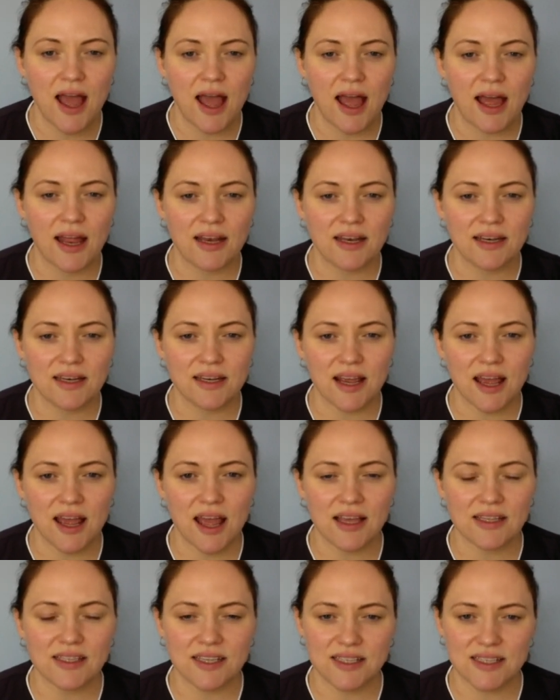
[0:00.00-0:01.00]
And
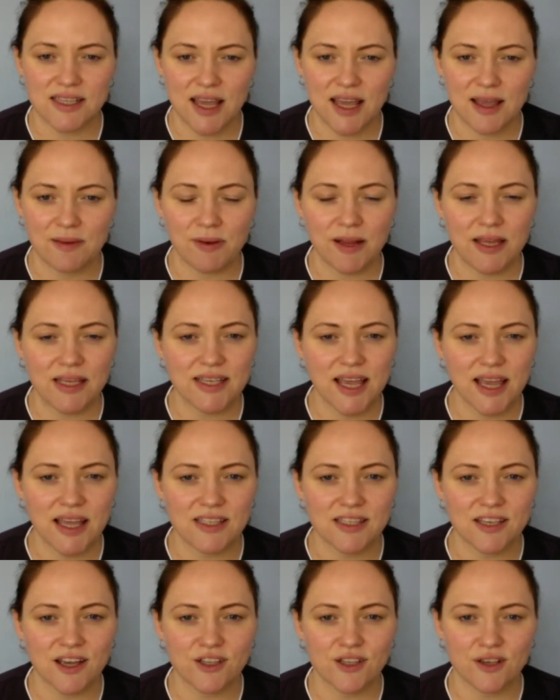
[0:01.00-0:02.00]
as I say, please get in
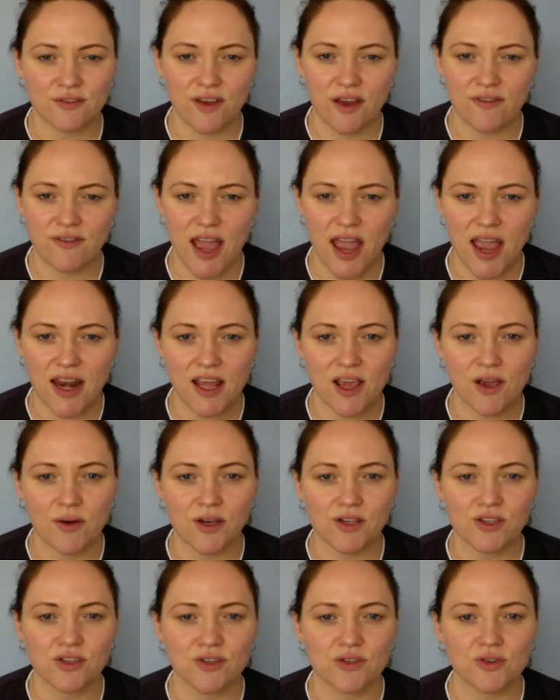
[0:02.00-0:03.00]
touch if you have any
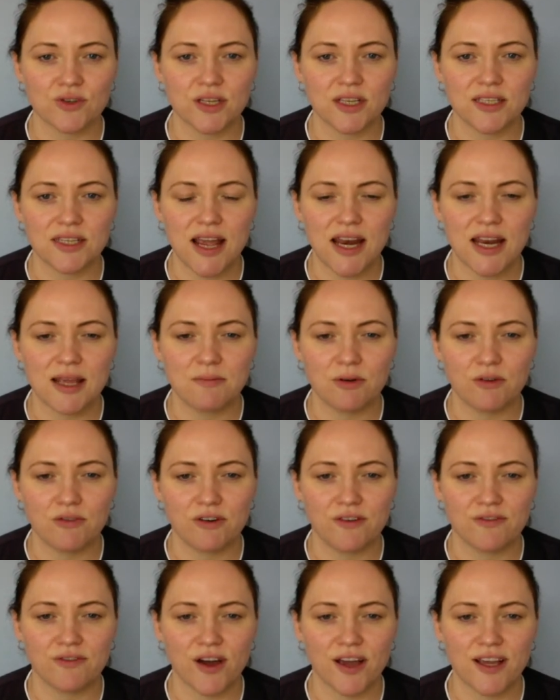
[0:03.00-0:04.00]
questions or need any more
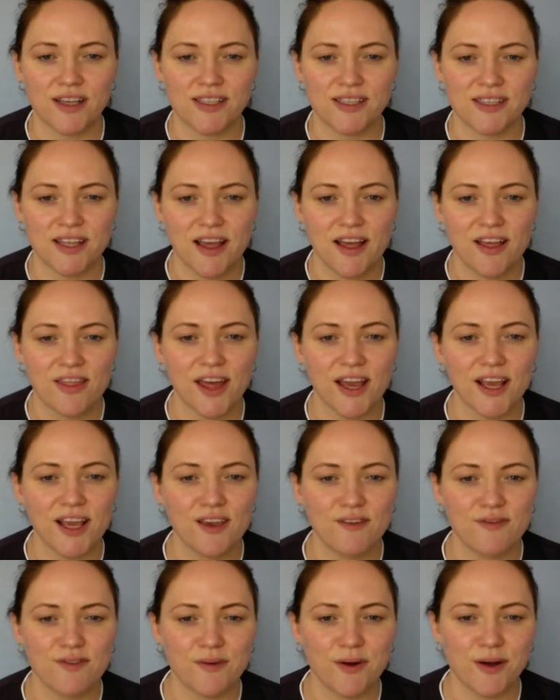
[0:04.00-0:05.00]
advice.
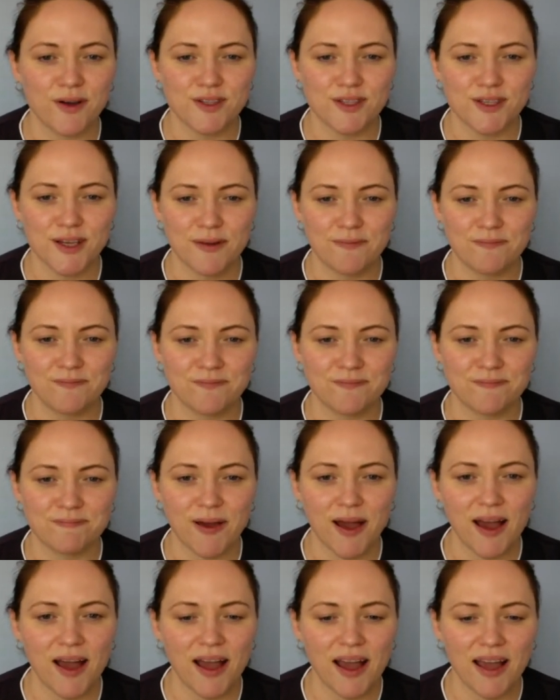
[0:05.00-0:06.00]
Thank you for watching.
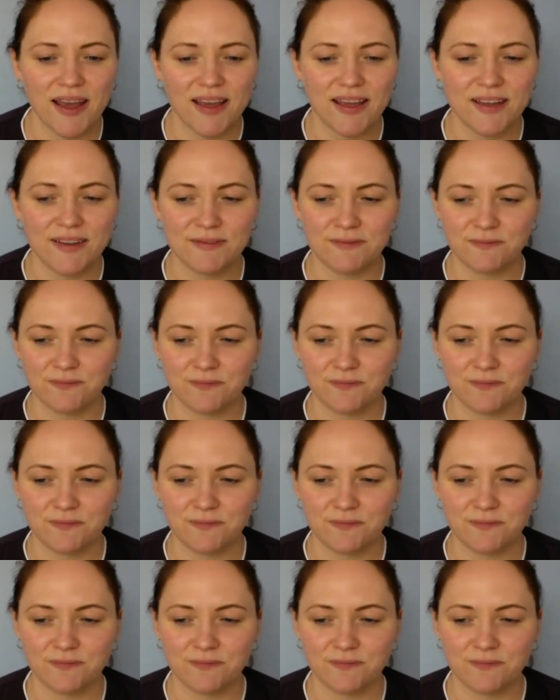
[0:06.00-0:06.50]
Bye.